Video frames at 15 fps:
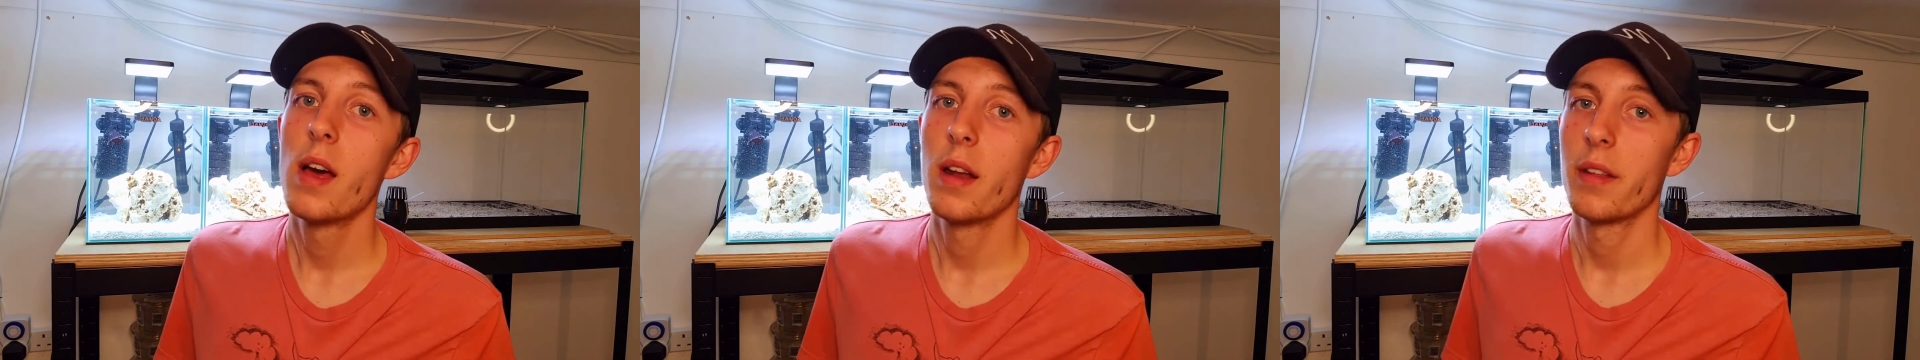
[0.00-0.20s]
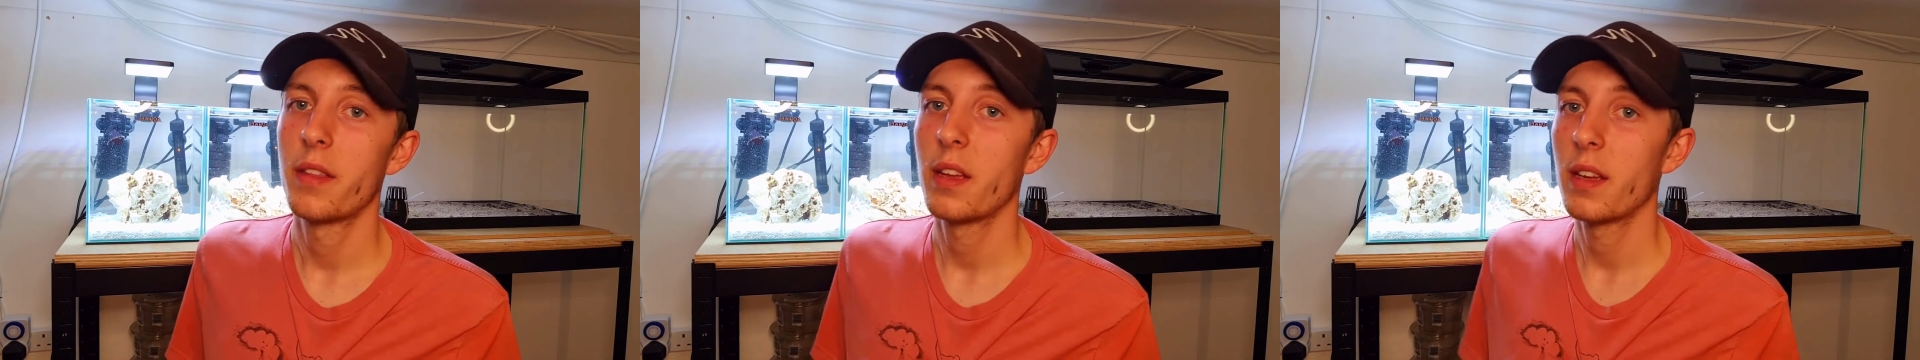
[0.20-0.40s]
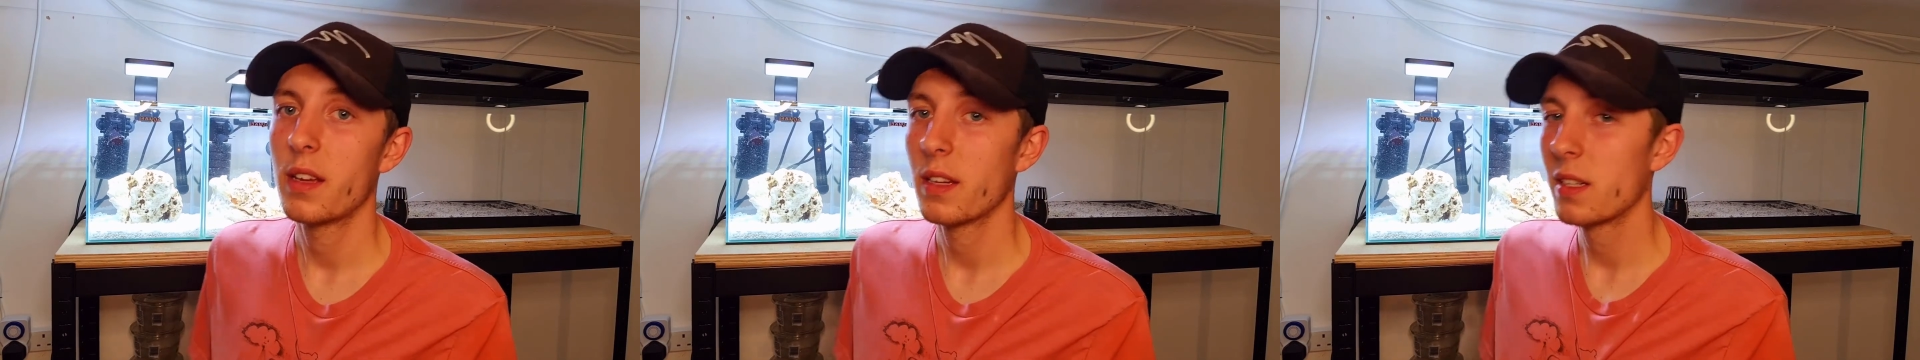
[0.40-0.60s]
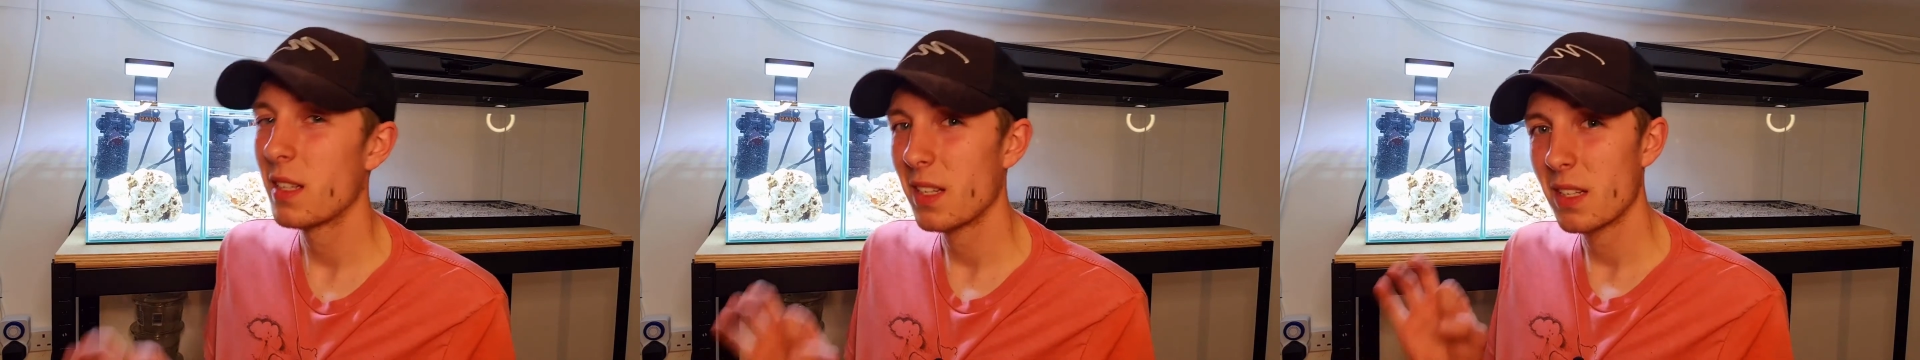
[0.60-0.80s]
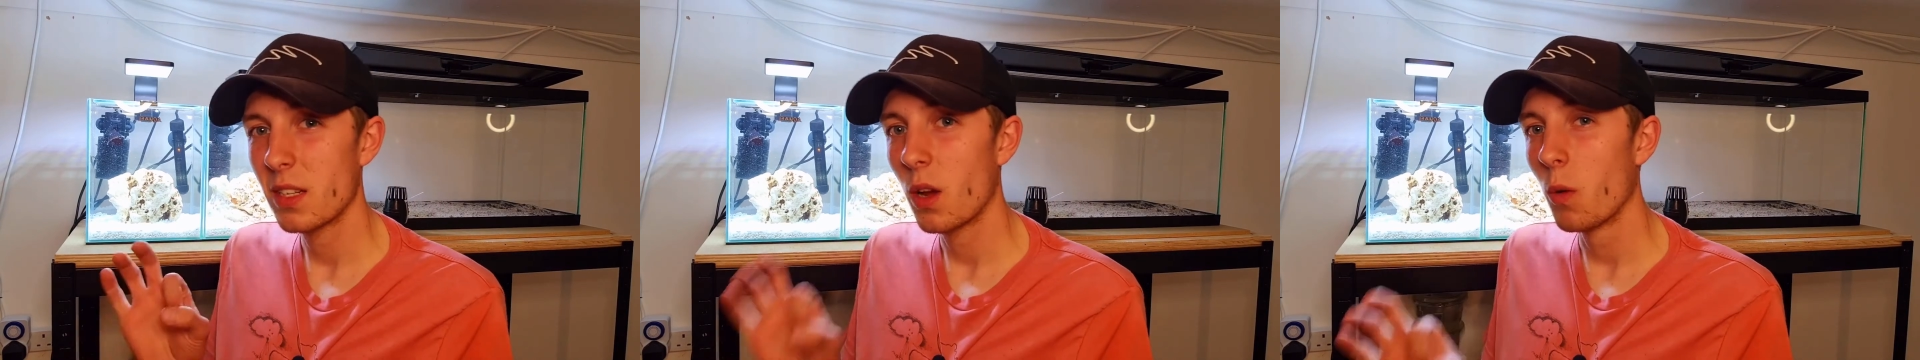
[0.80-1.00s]
And I think because
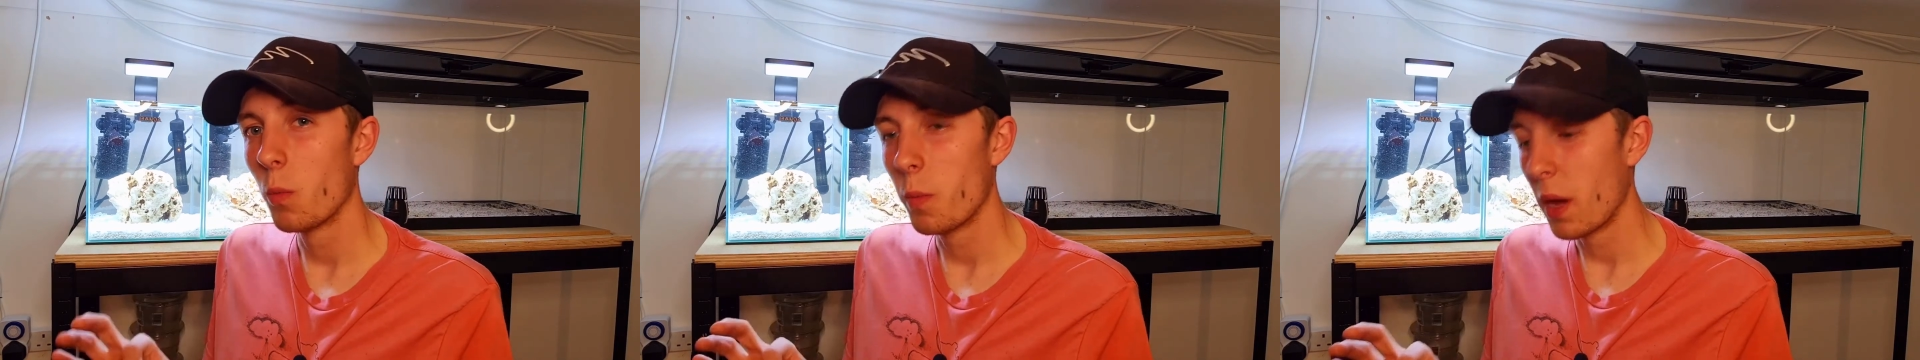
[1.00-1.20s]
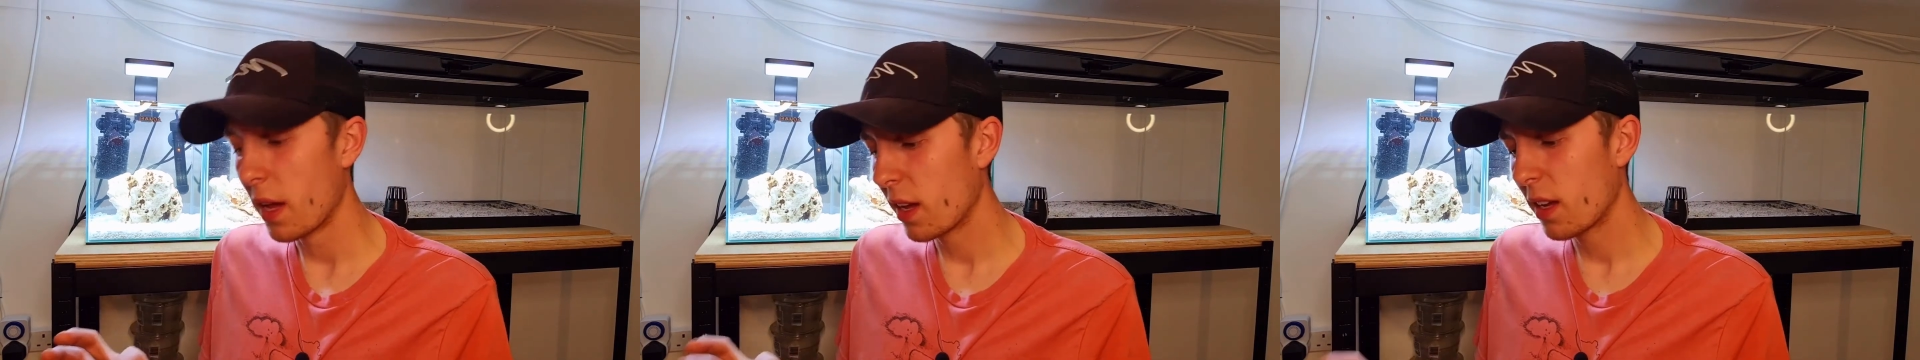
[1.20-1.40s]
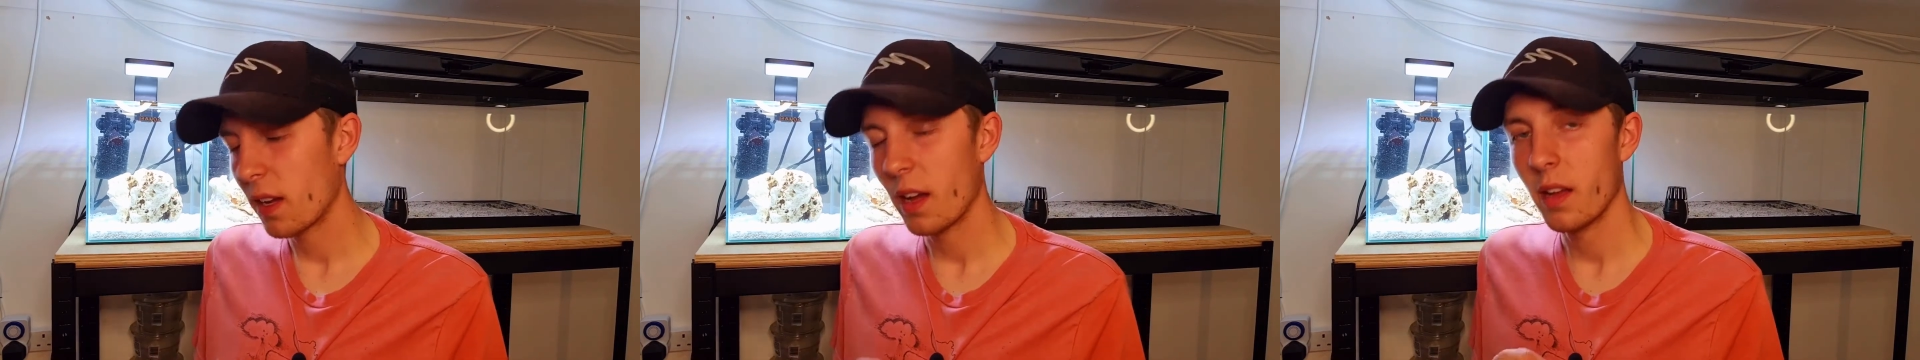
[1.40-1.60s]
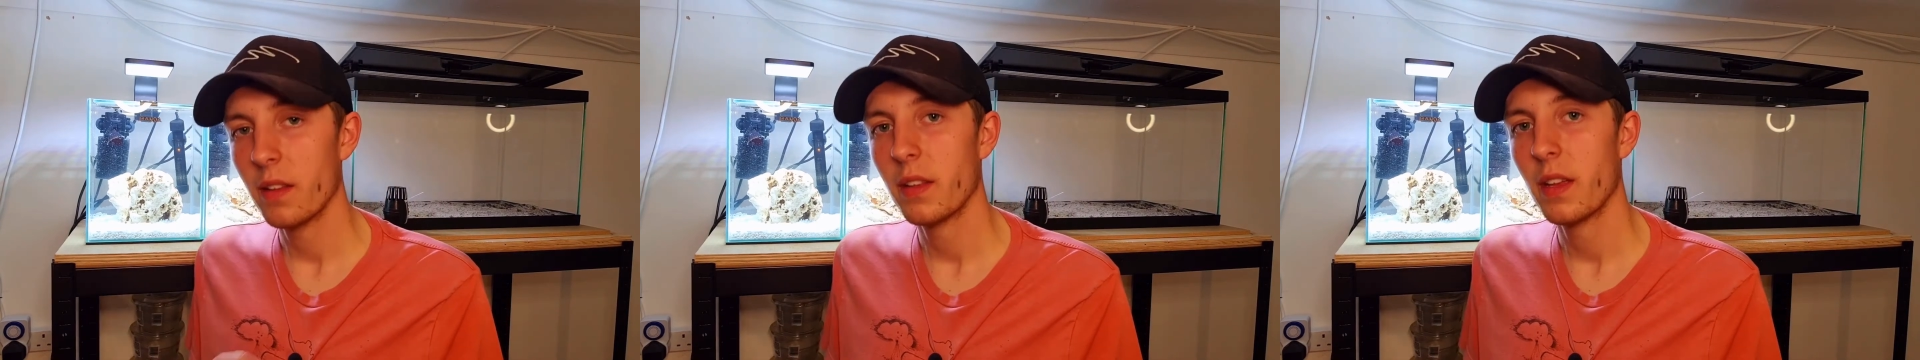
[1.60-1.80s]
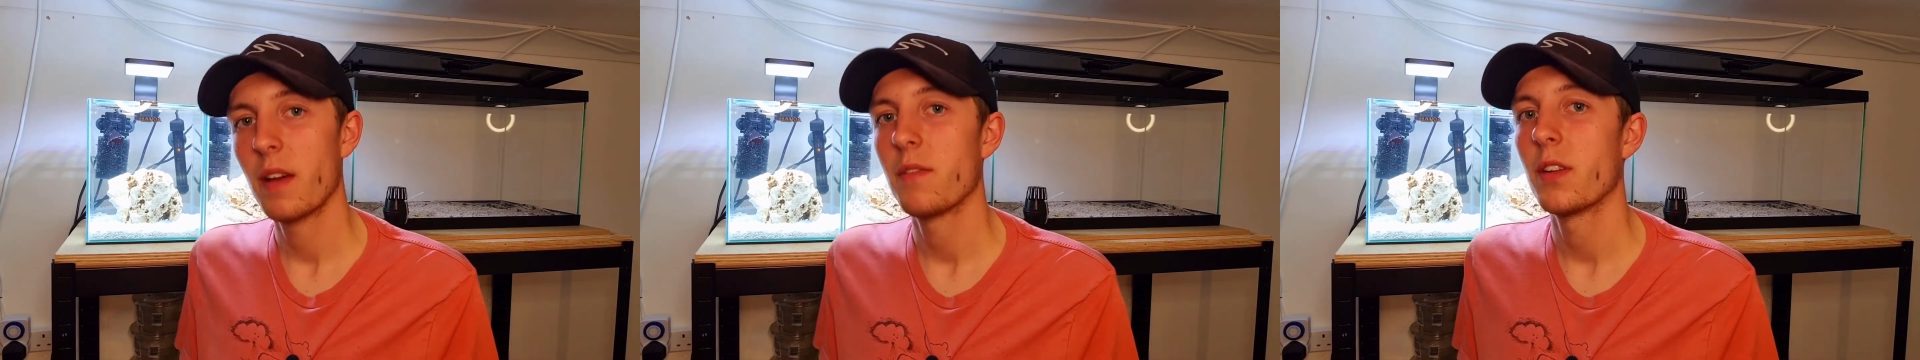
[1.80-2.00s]
they're so big
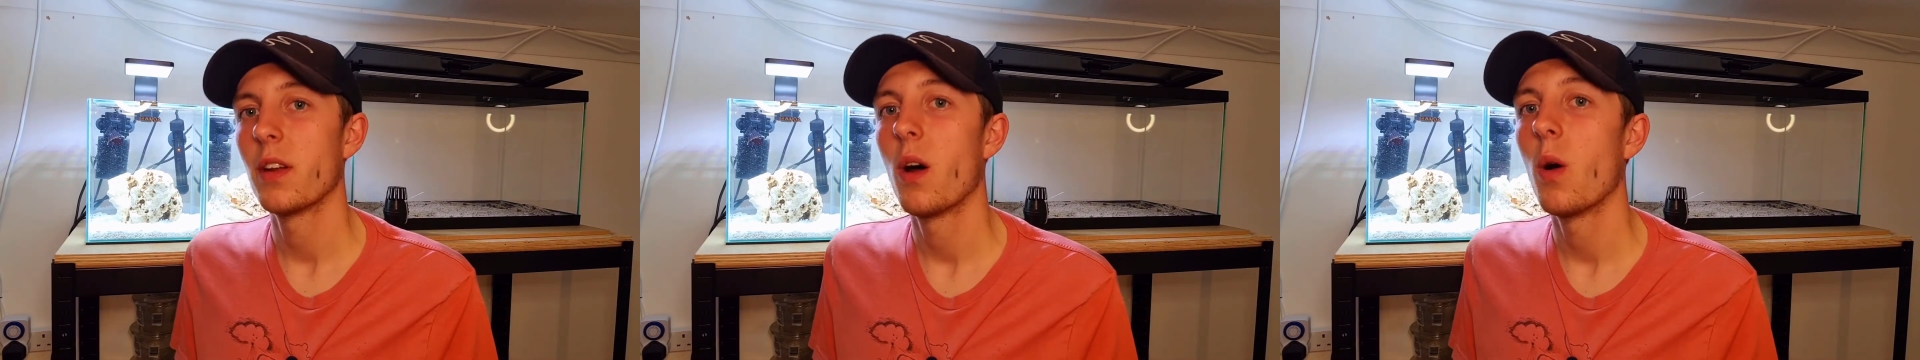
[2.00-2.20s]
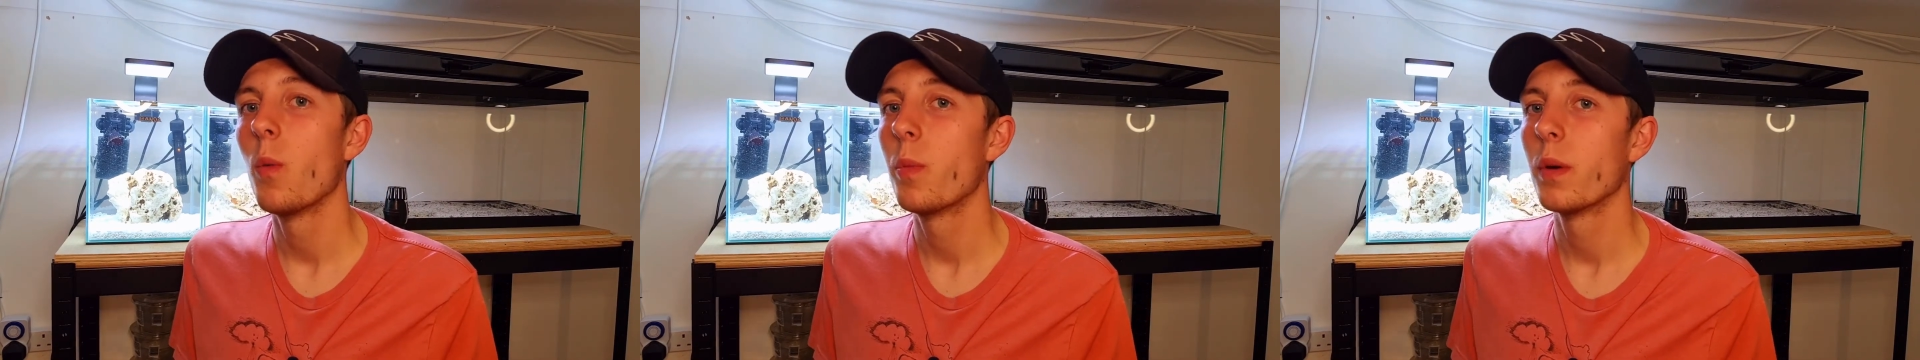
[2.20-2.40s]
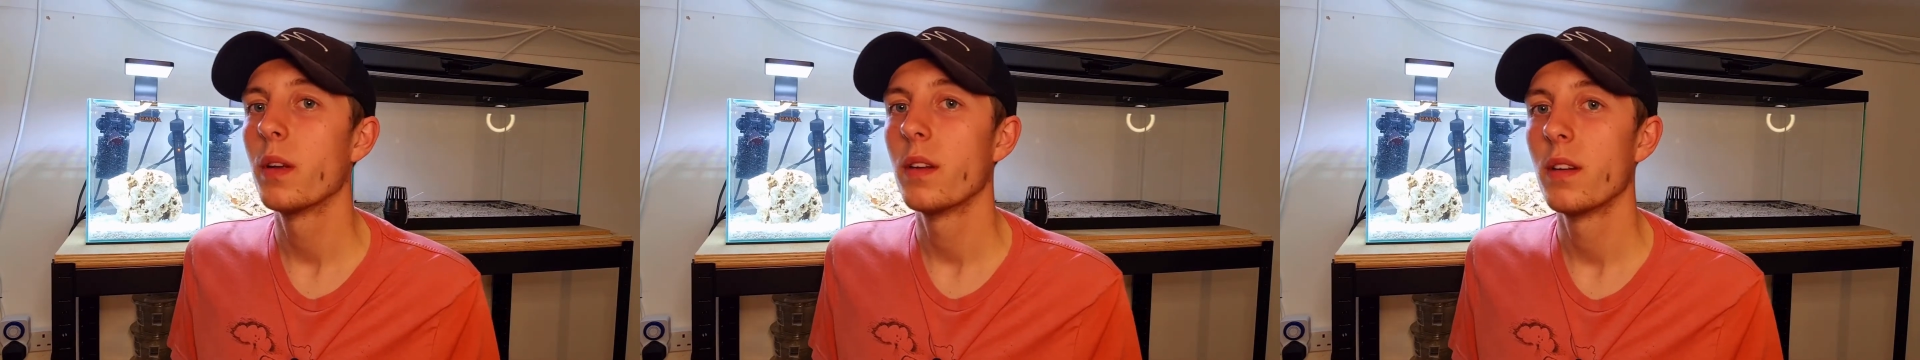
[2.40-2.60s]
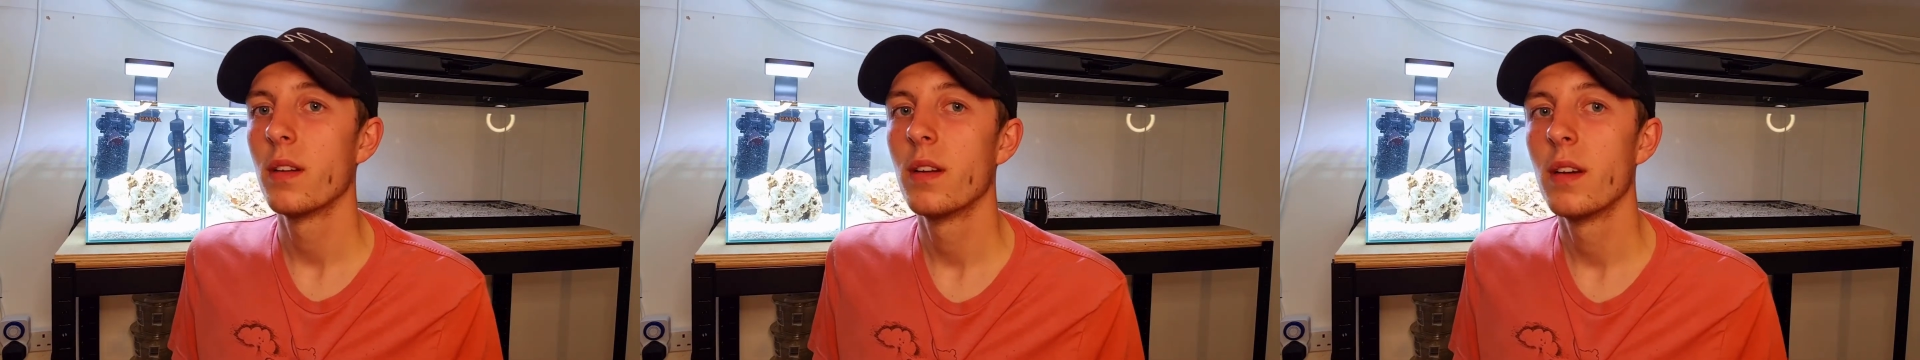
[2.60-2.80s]
and they have an open,